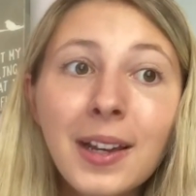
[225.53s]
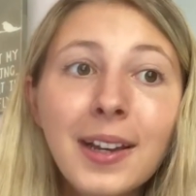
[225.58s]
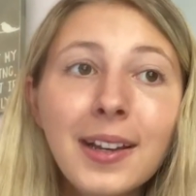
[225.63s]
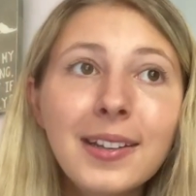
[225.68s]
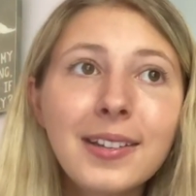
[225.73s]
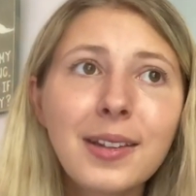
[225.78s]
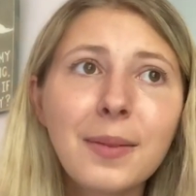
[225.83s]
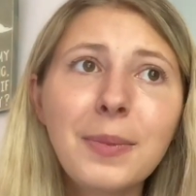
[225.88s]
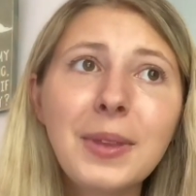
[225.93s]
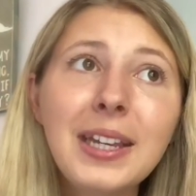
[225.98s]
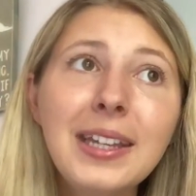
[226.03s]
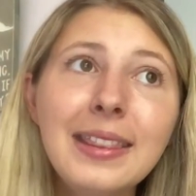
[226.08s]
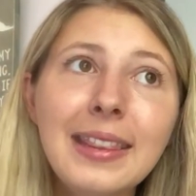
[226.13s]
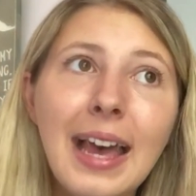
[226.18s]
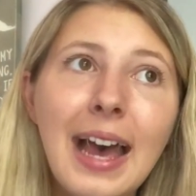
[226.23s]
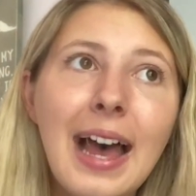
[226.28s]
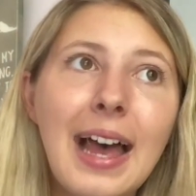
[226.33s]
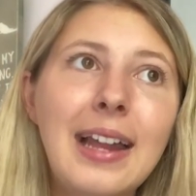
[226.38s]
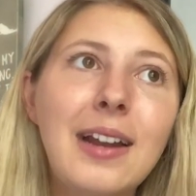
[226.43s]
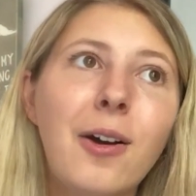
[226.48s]
Something
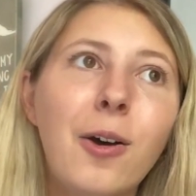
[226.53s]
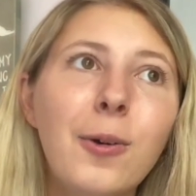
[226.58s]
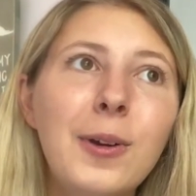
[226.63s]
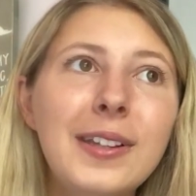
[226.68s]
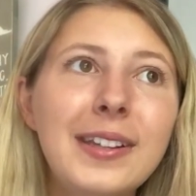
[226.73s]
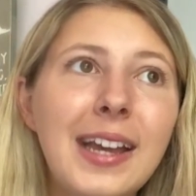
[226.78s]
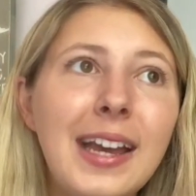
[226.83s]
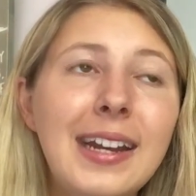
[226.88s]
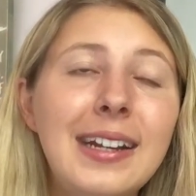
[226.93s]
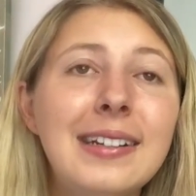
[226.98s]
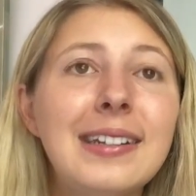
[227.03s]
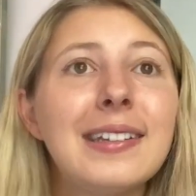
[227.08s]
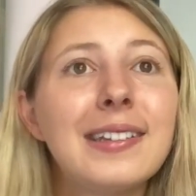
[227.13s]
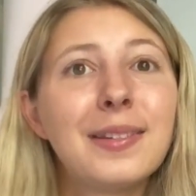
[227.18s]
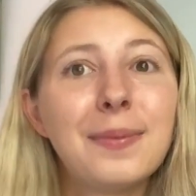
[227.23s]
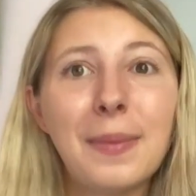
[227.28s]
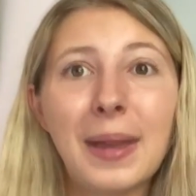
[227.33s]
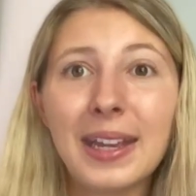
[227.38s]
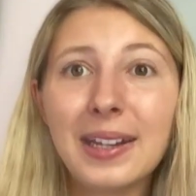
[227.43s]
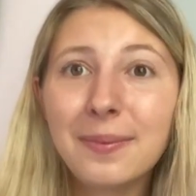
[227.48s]
that always kind of
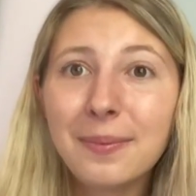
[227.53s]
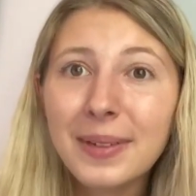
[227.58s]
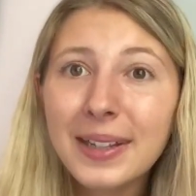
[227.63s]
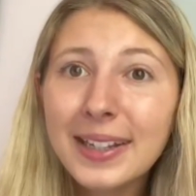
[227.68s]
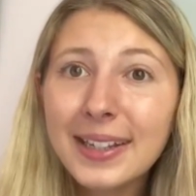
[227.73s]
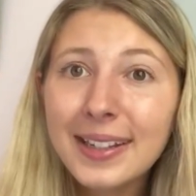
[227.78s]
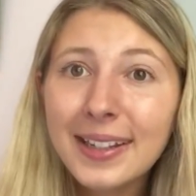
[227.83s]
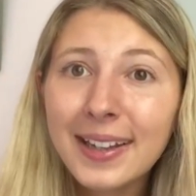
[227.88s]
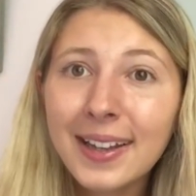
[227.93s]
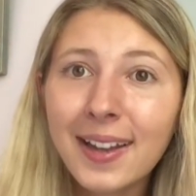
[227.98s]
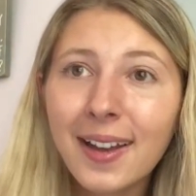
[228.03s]
dismayed me